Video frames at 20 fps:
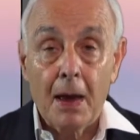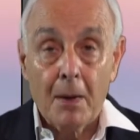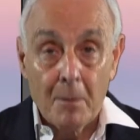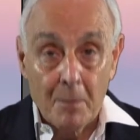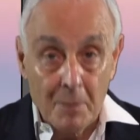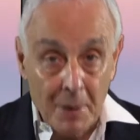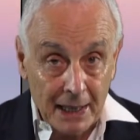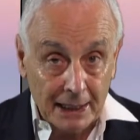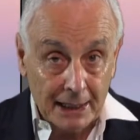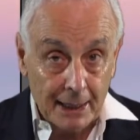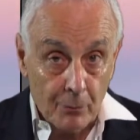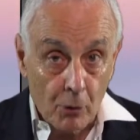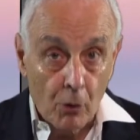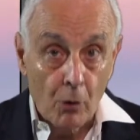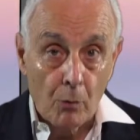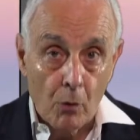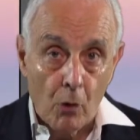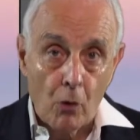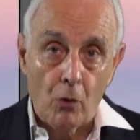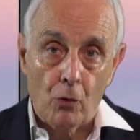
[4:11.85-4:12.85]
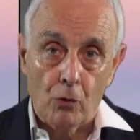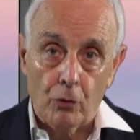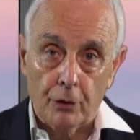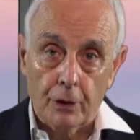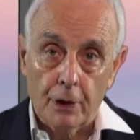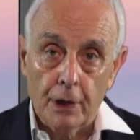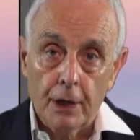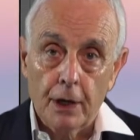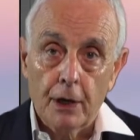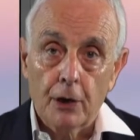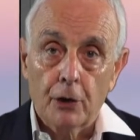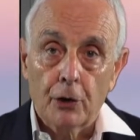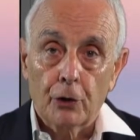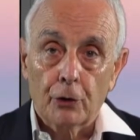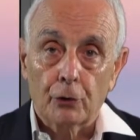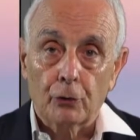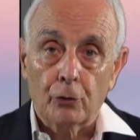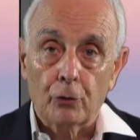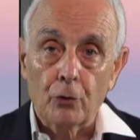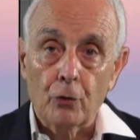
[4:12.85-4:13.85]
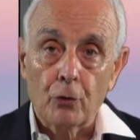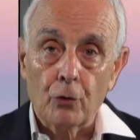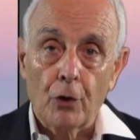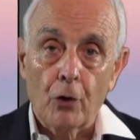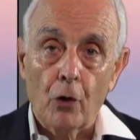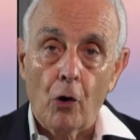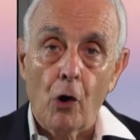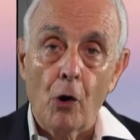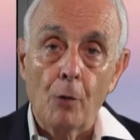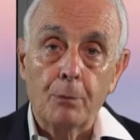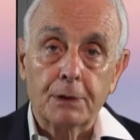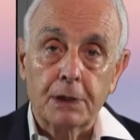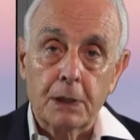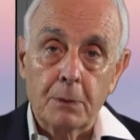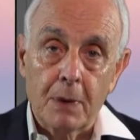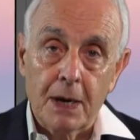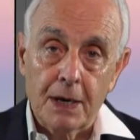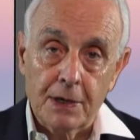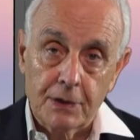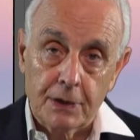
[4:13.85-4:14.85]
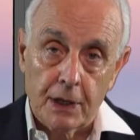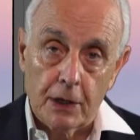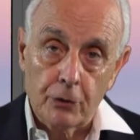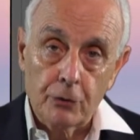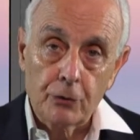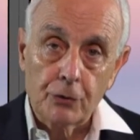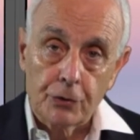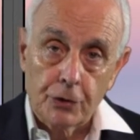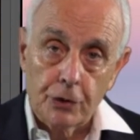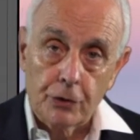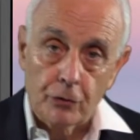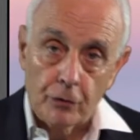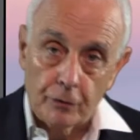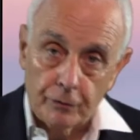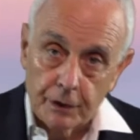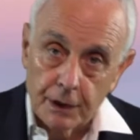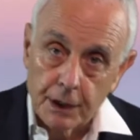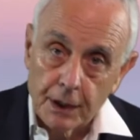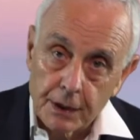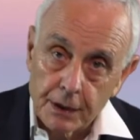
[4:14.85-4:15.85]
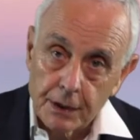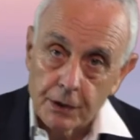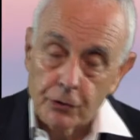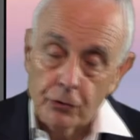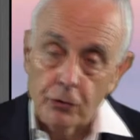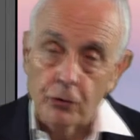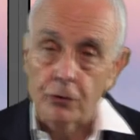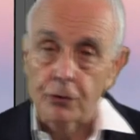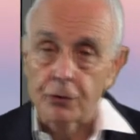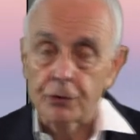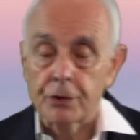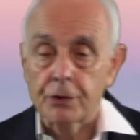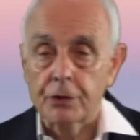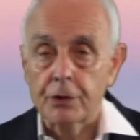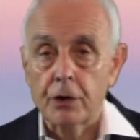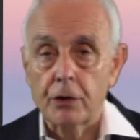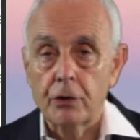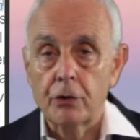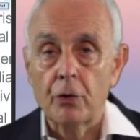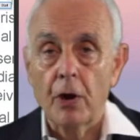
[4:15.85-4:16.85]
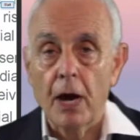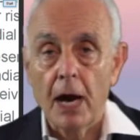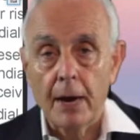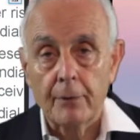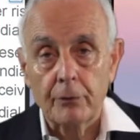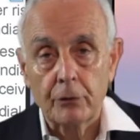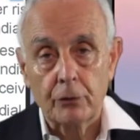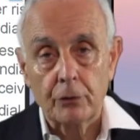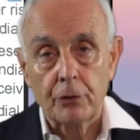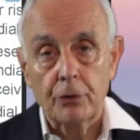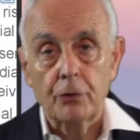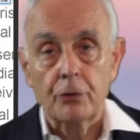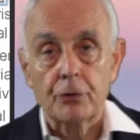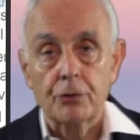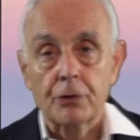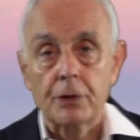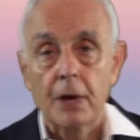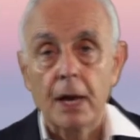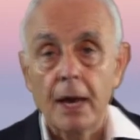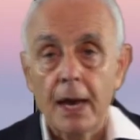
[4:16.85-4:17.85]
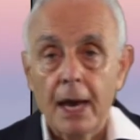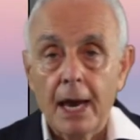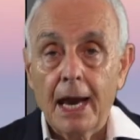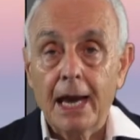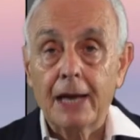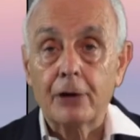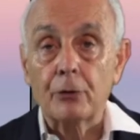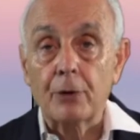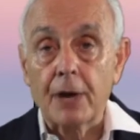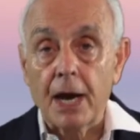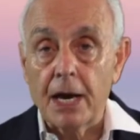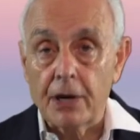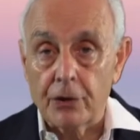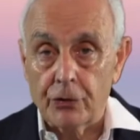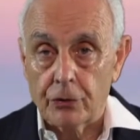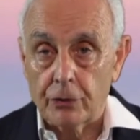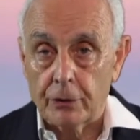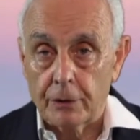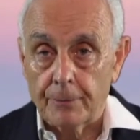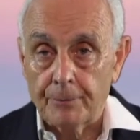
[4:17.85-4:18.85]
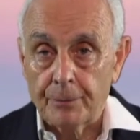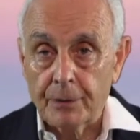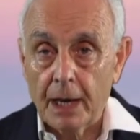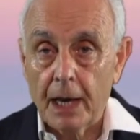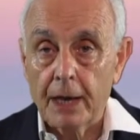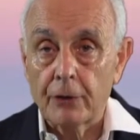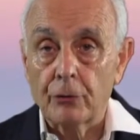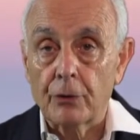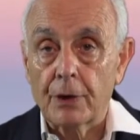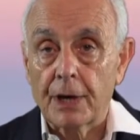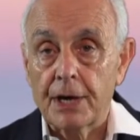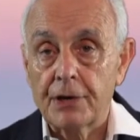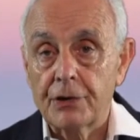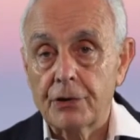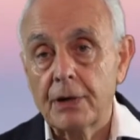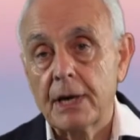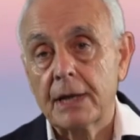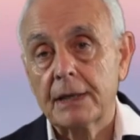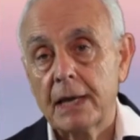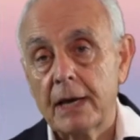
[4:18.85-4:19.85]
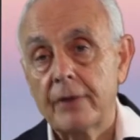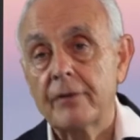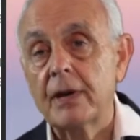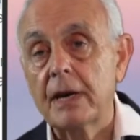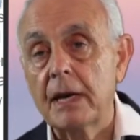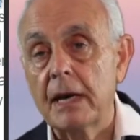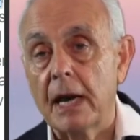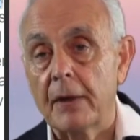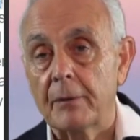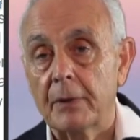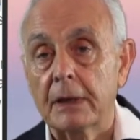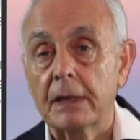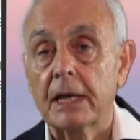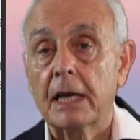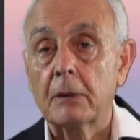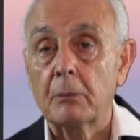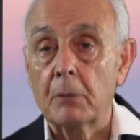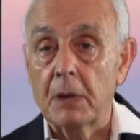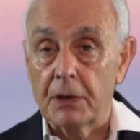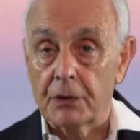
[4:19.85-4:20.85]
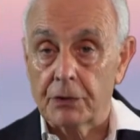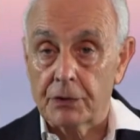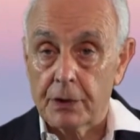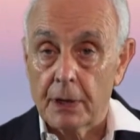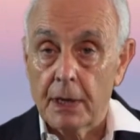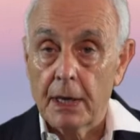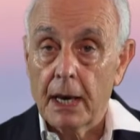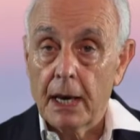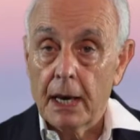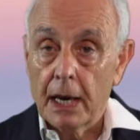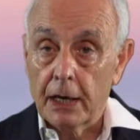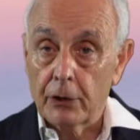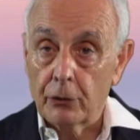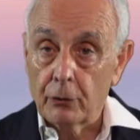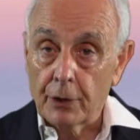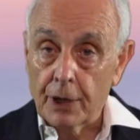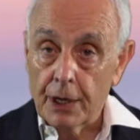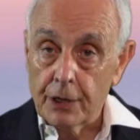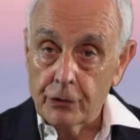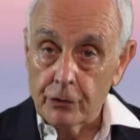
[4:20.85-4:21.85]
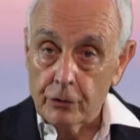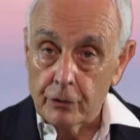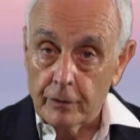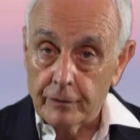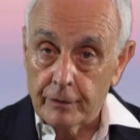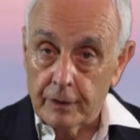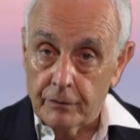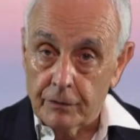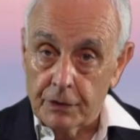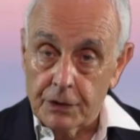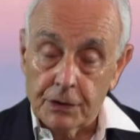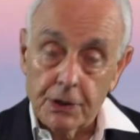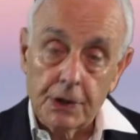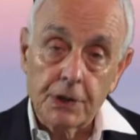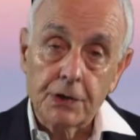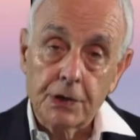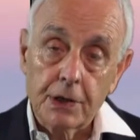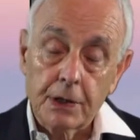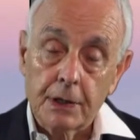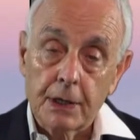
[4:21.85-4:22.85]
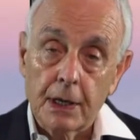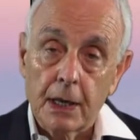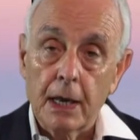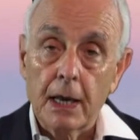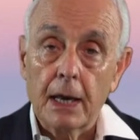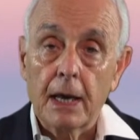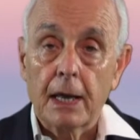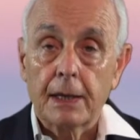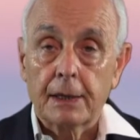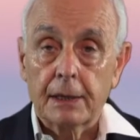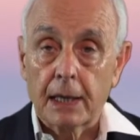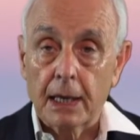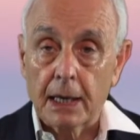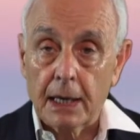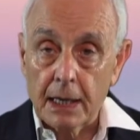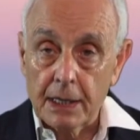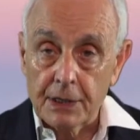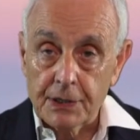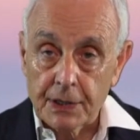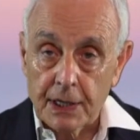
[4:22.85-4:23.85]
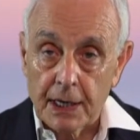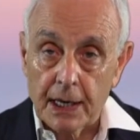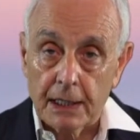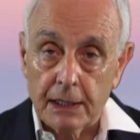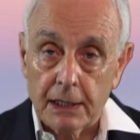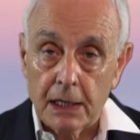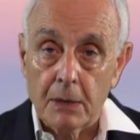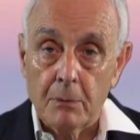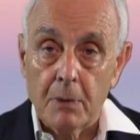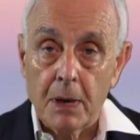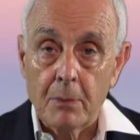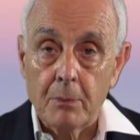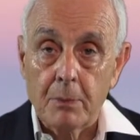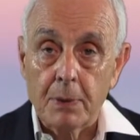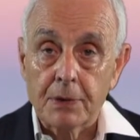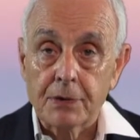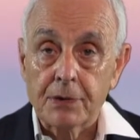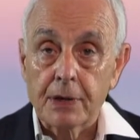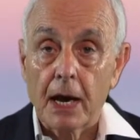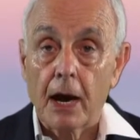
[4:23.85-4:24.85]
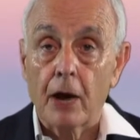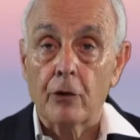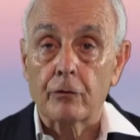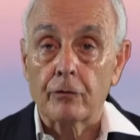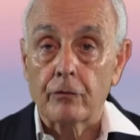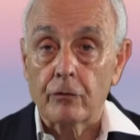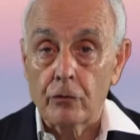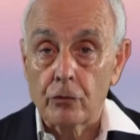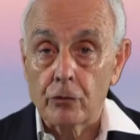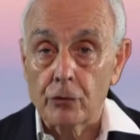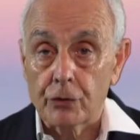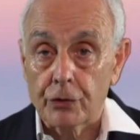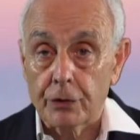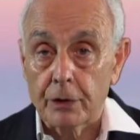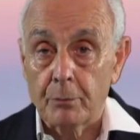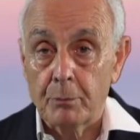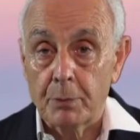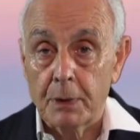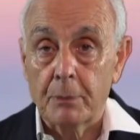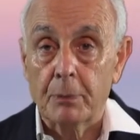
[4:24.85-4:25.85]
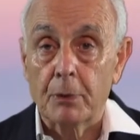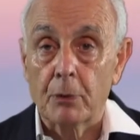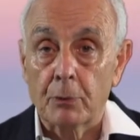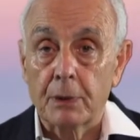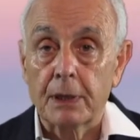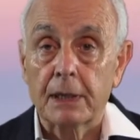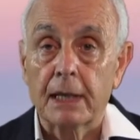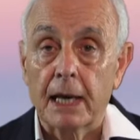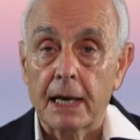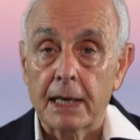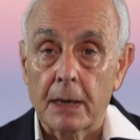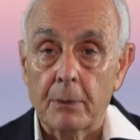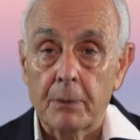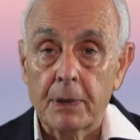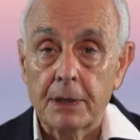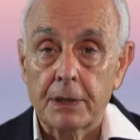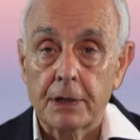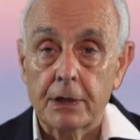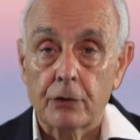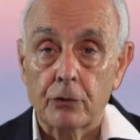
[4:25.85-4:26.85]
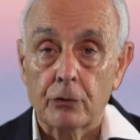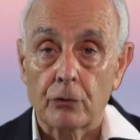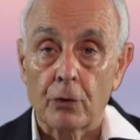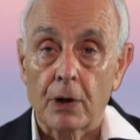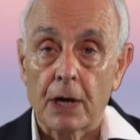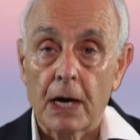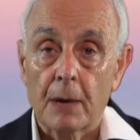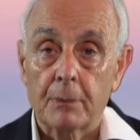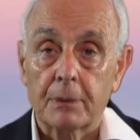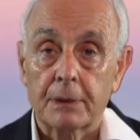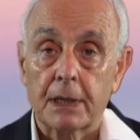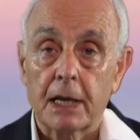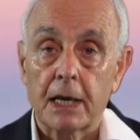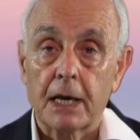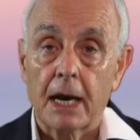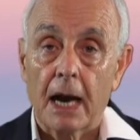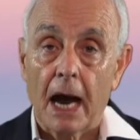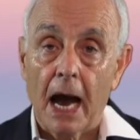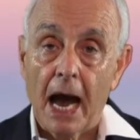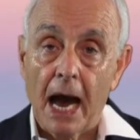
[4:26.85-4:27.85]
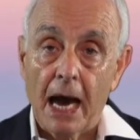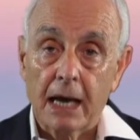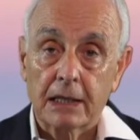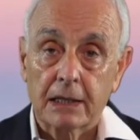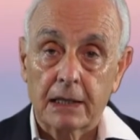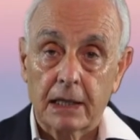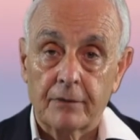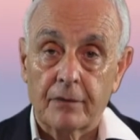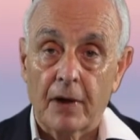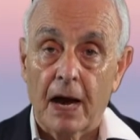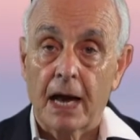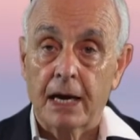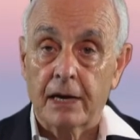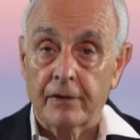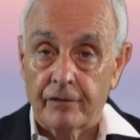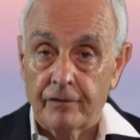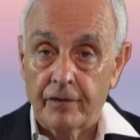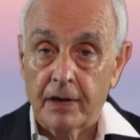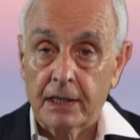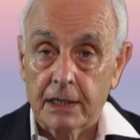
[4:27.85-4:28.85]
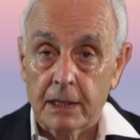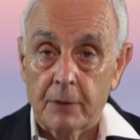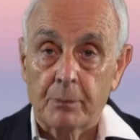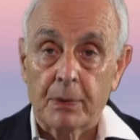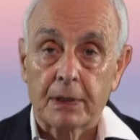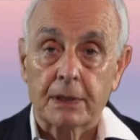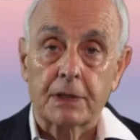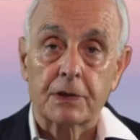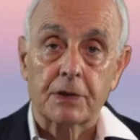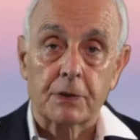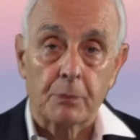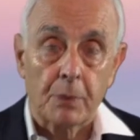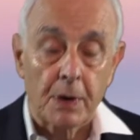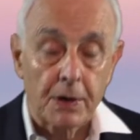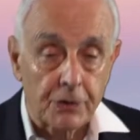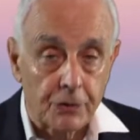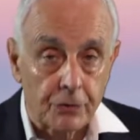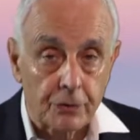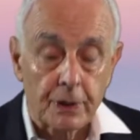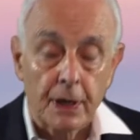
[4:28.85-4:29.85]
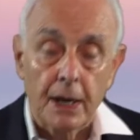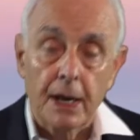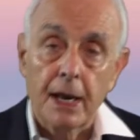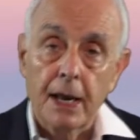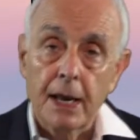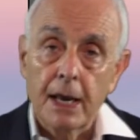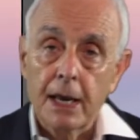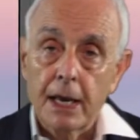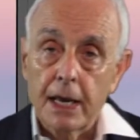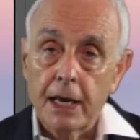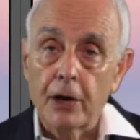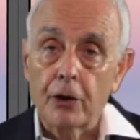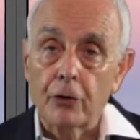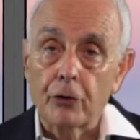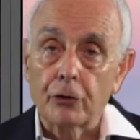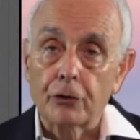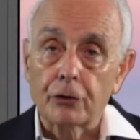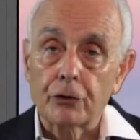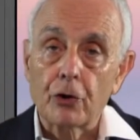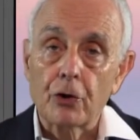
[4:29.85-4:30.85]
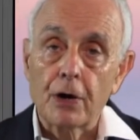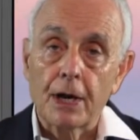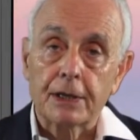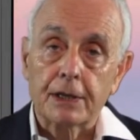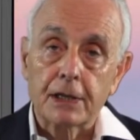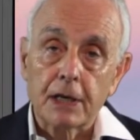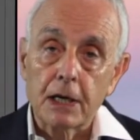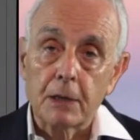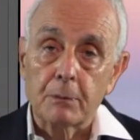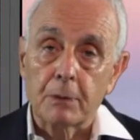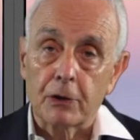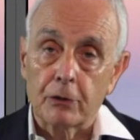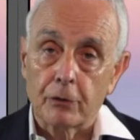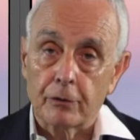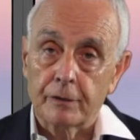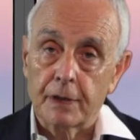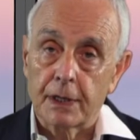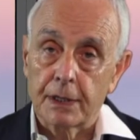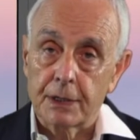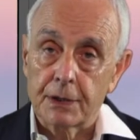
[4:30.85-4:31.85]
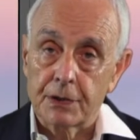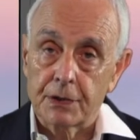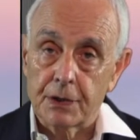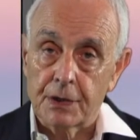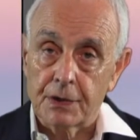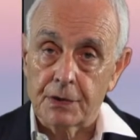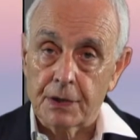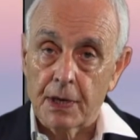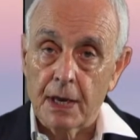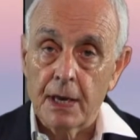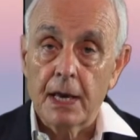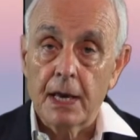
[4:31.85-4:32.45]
But above all, to optimize the usage of these resources, you have to use education. Education at every level. That means education of the physician, the healthcare team members, and of course people with diabetes to have their active and effective participation in control and treatment of the disease.